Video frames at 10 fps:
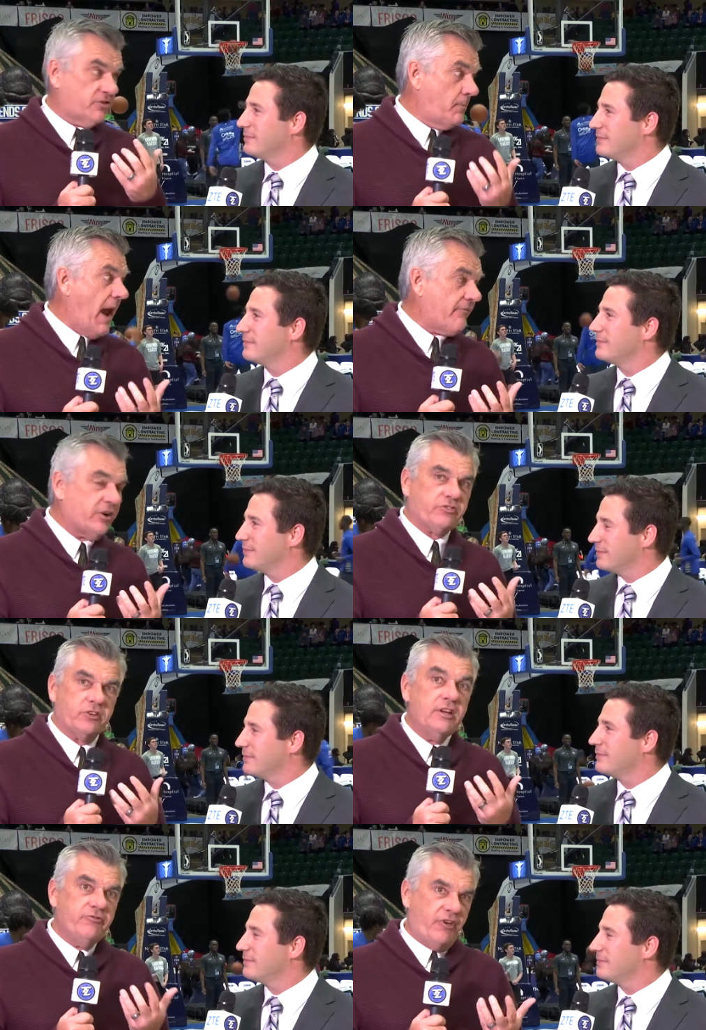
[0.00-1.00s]
Speaker 1: the Mavericks'
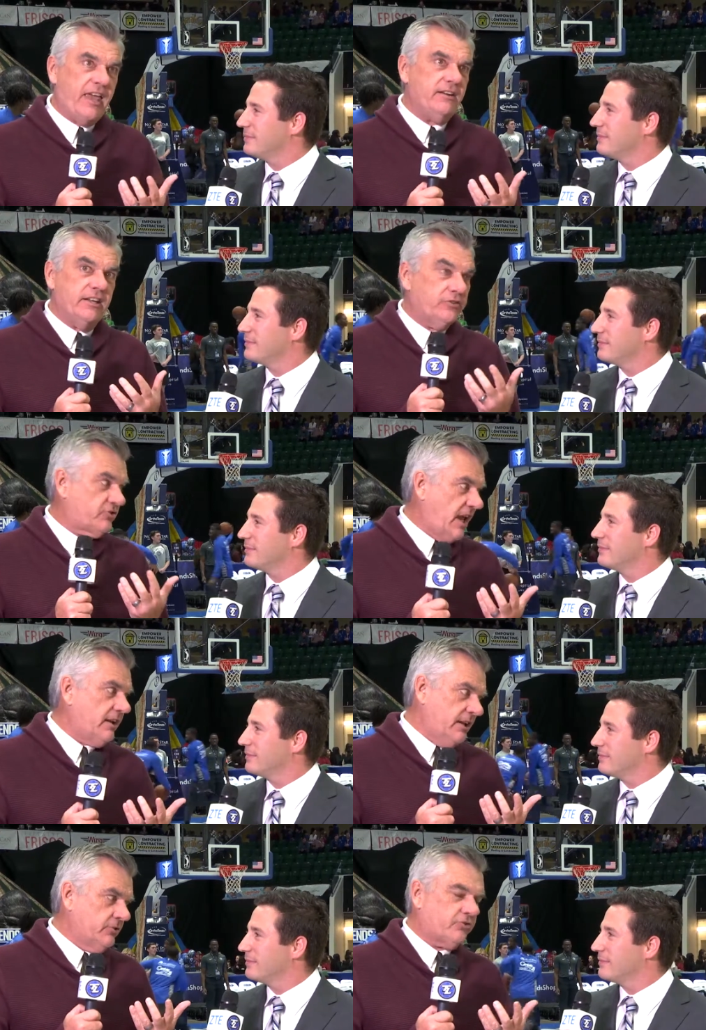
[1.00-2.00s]
fate is
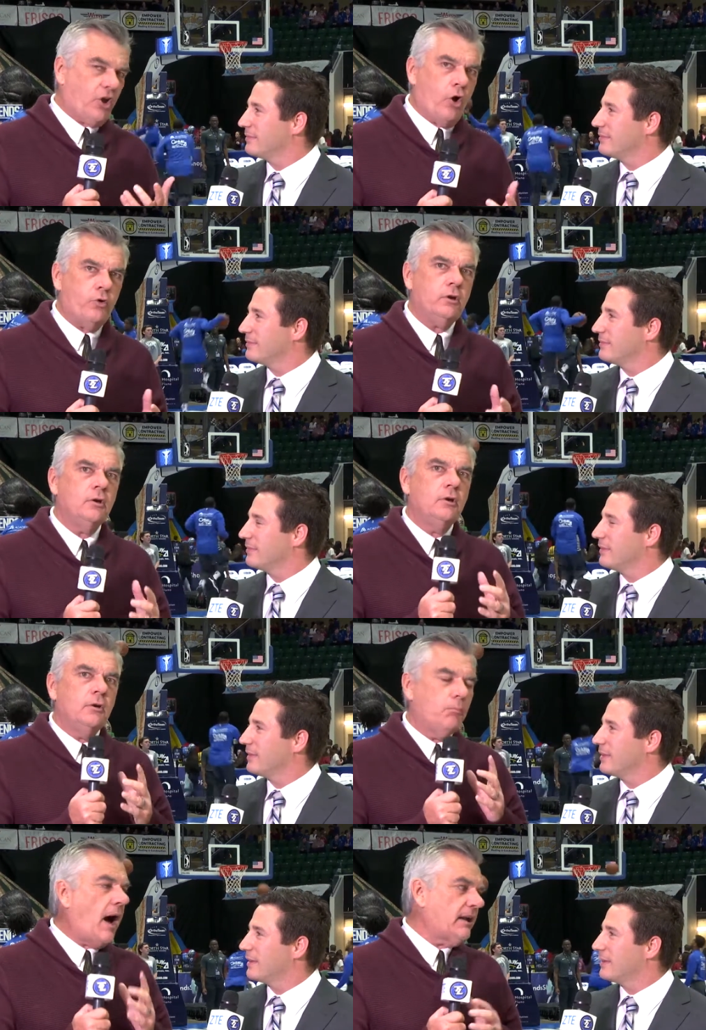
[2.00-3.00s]
set in stone,
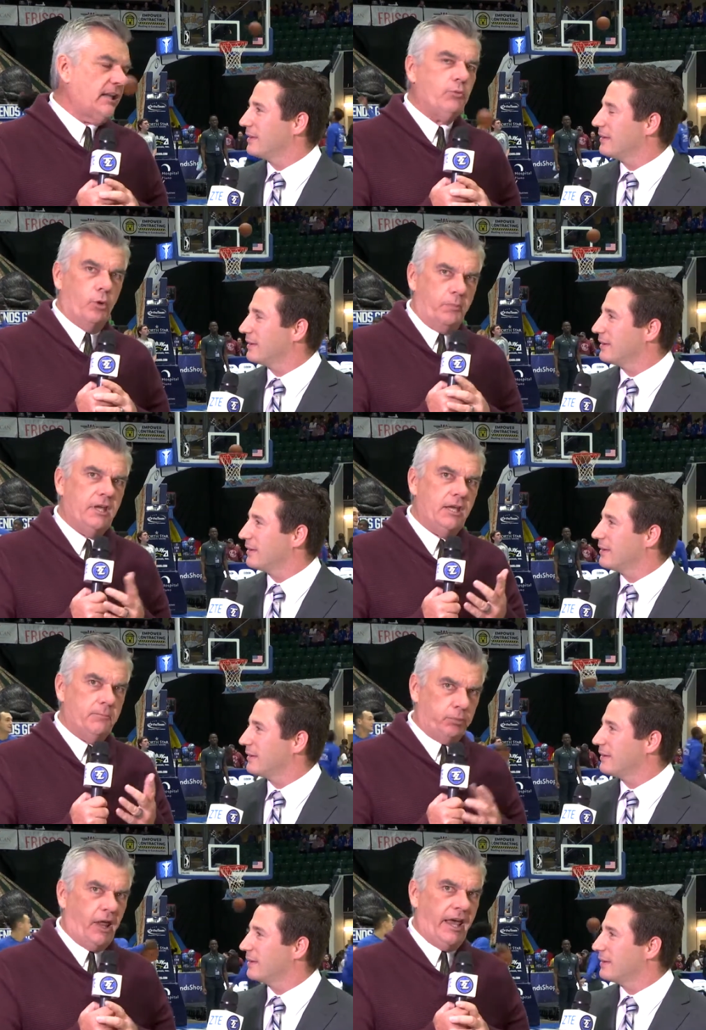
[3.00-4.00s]
Motley will be
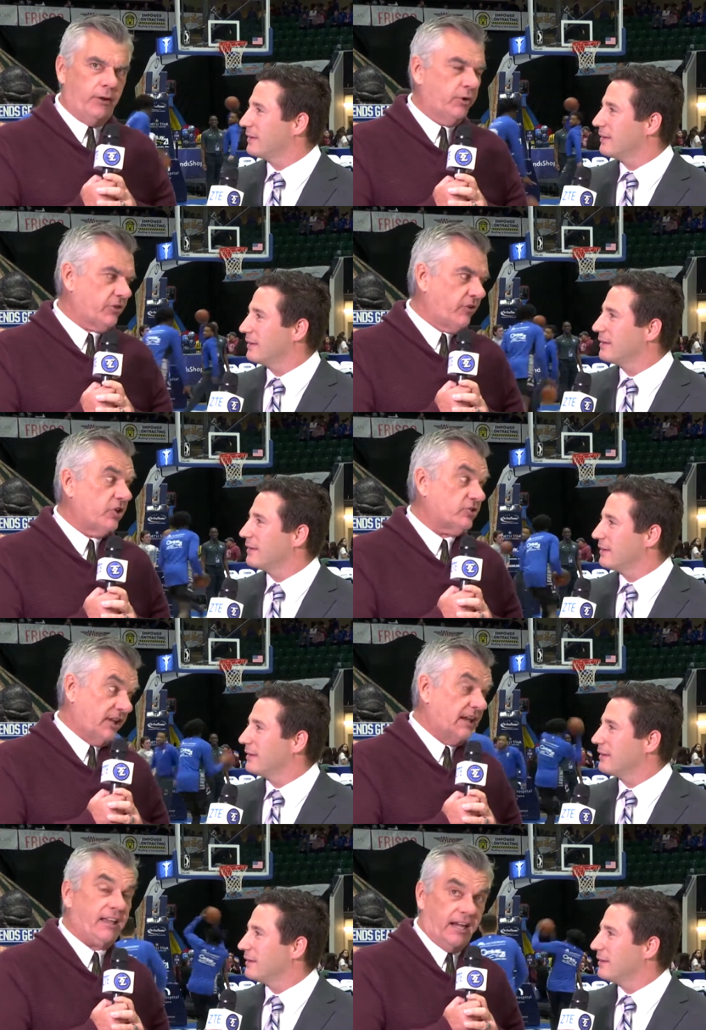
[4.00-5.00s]
playing with the
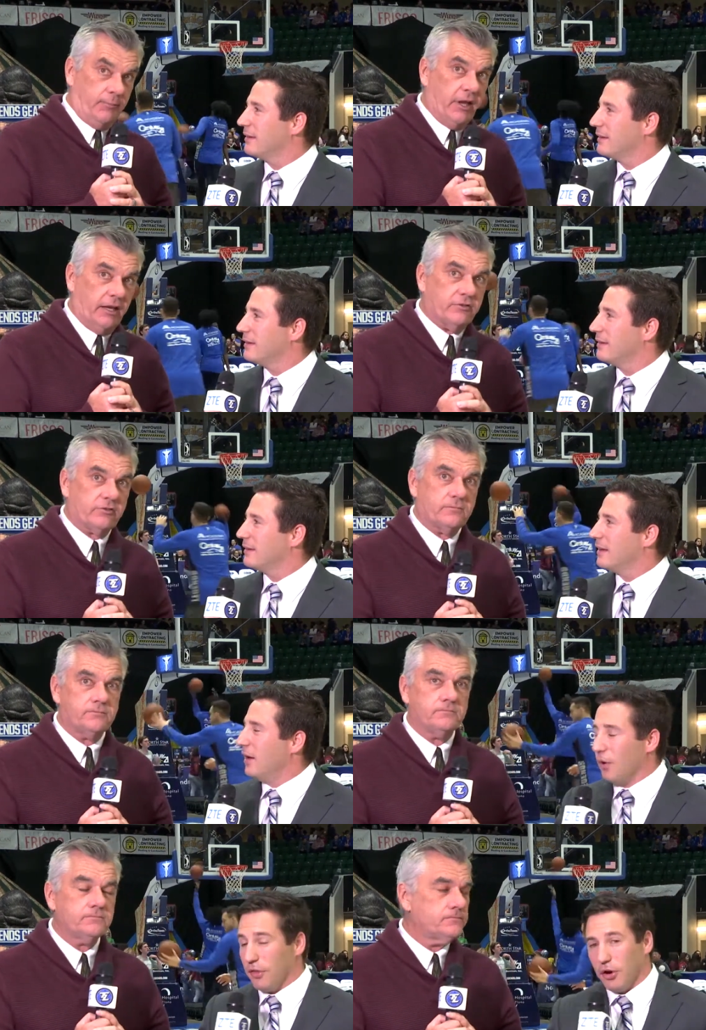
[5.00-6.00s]
varsity and getting minutes.
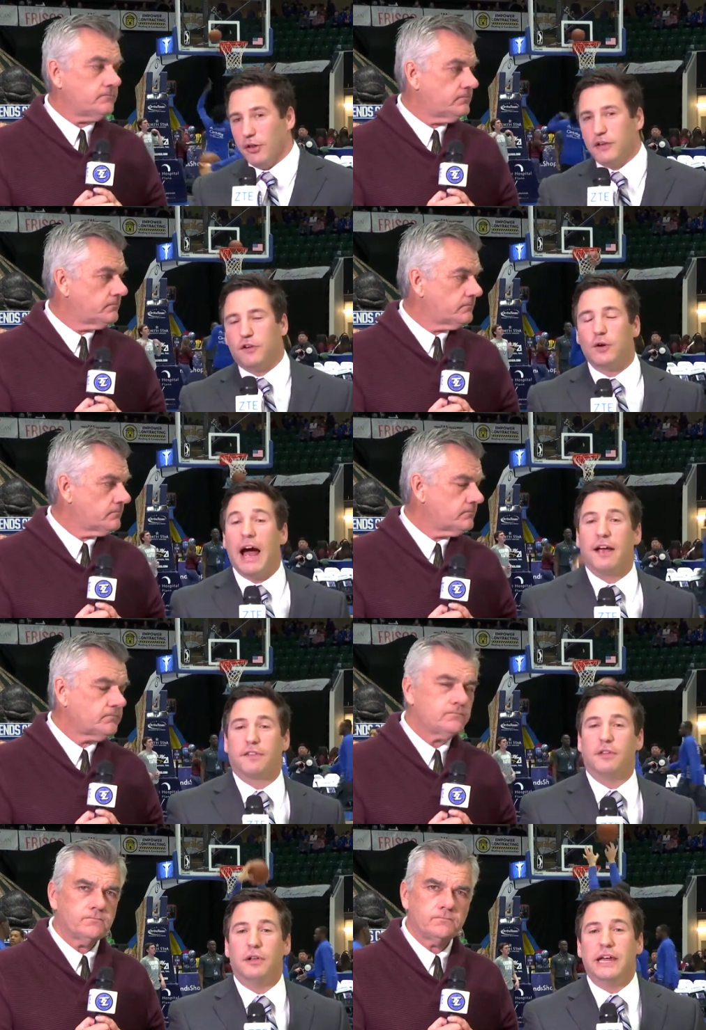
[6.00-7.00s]
Speaker 2: Well, there are only two guys
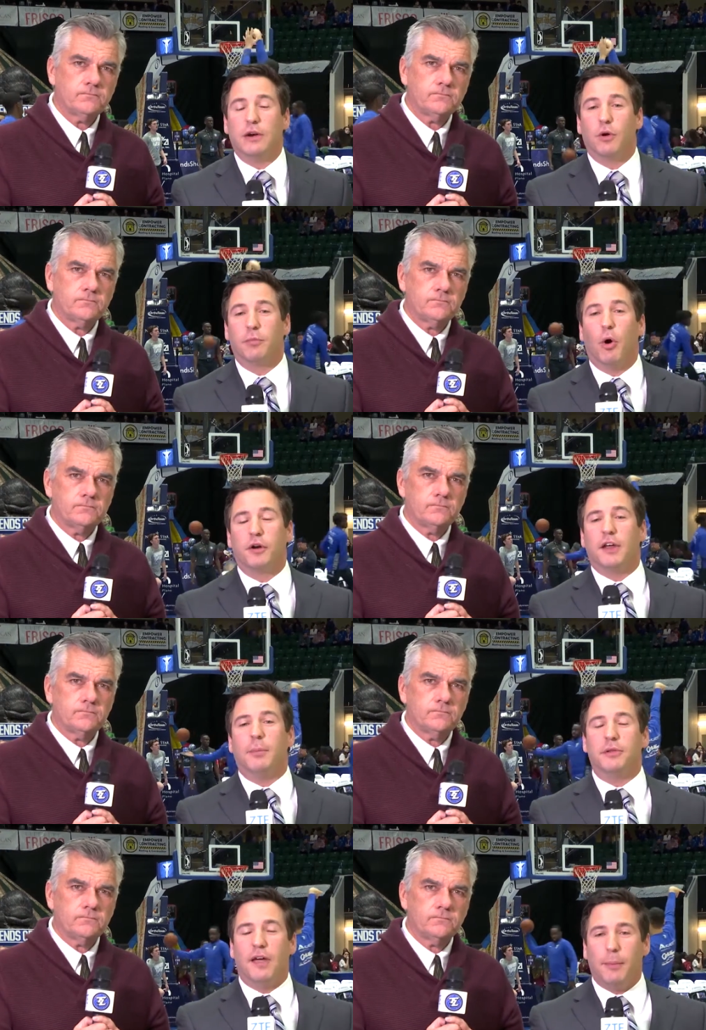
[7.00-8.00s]
in the league with more
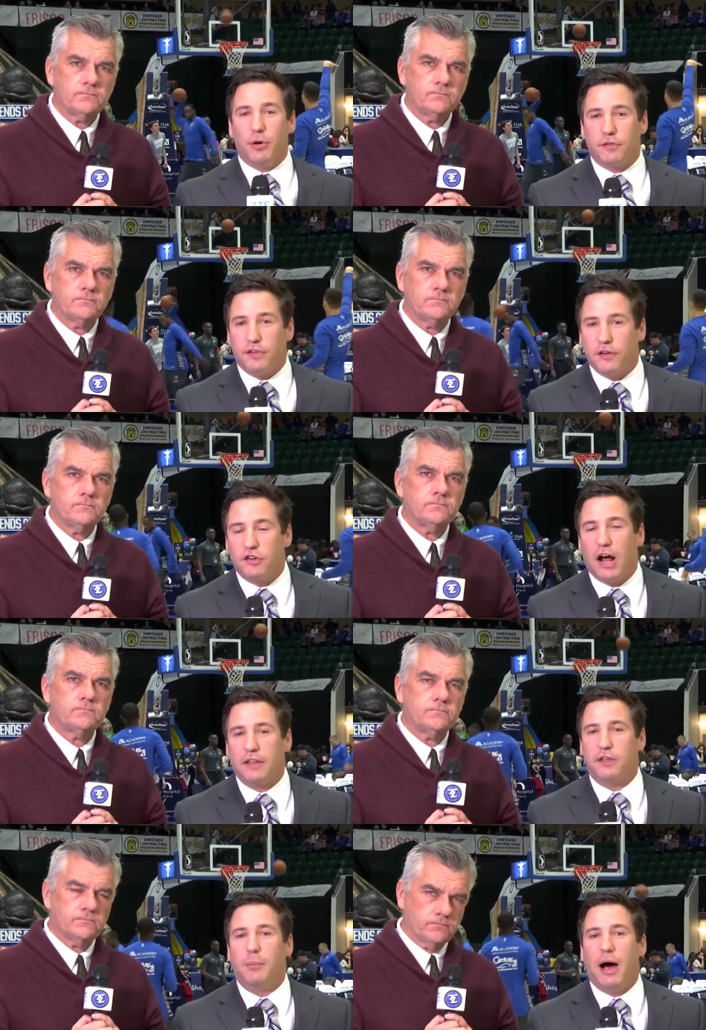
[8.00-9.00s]
double doubles than
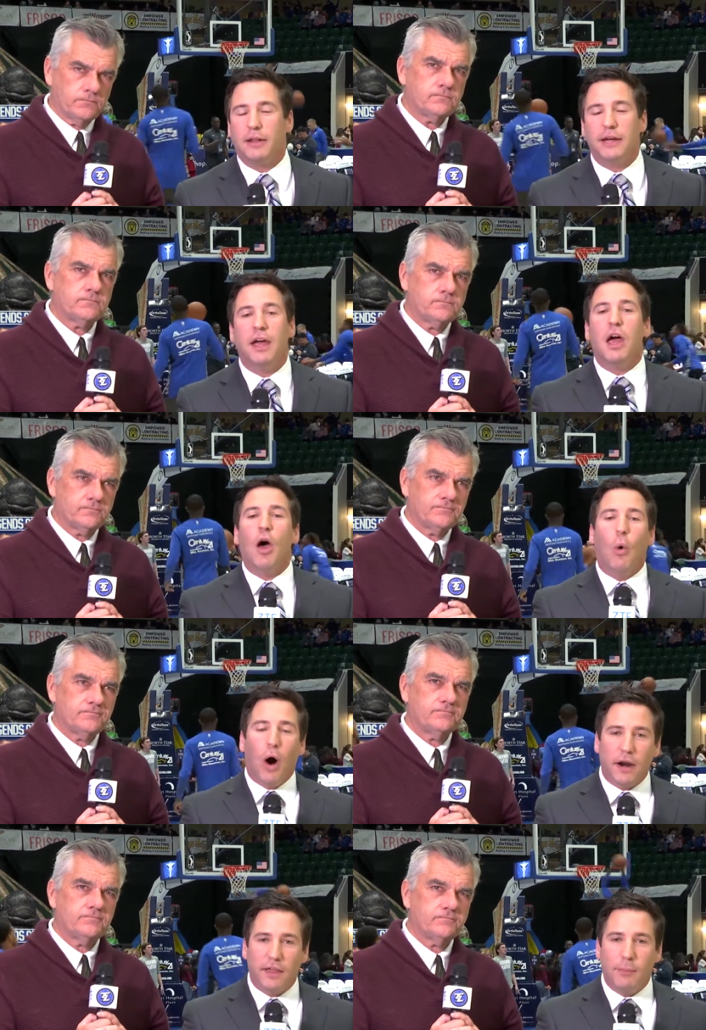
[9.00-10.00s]
Jonathan Motley.
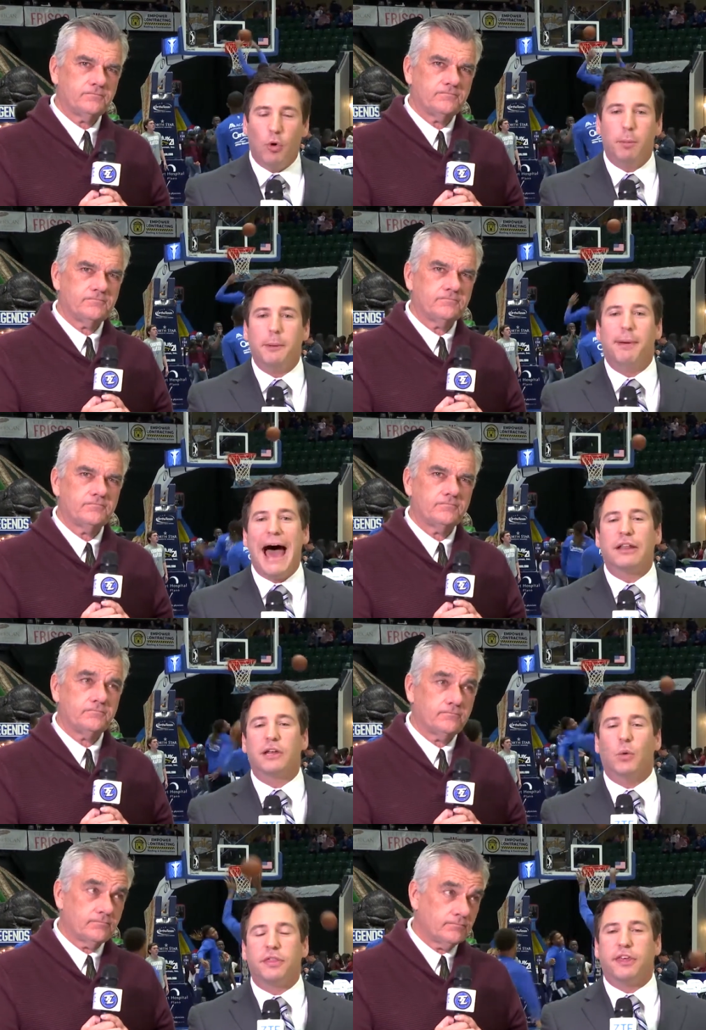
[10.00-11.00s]
One of them will be
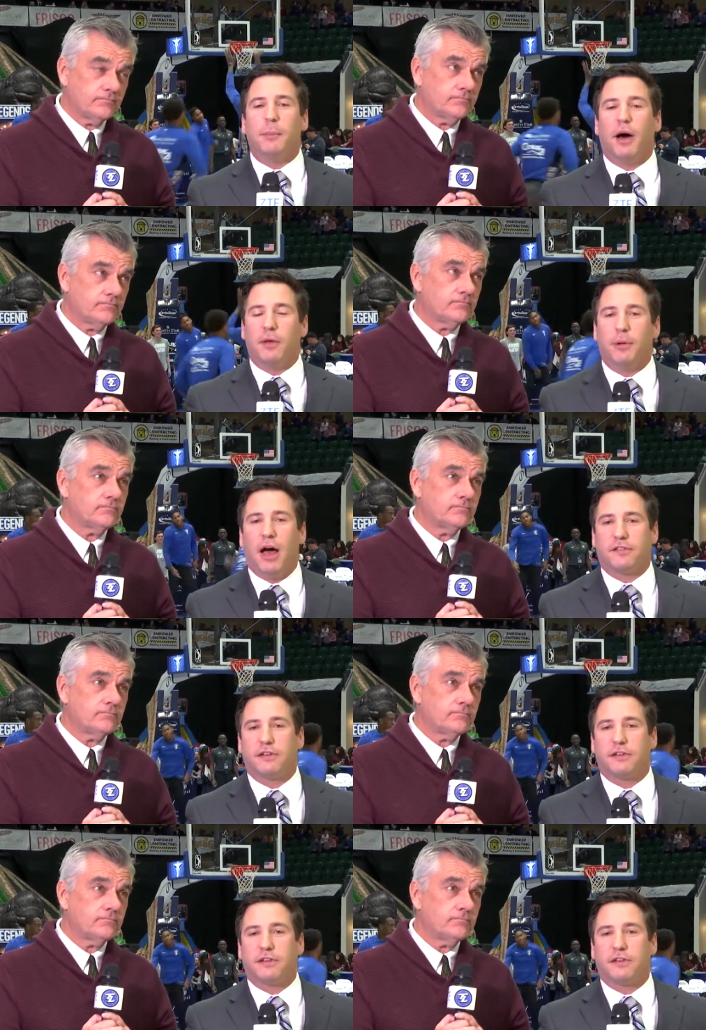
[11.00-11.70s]
battling with him on the blocks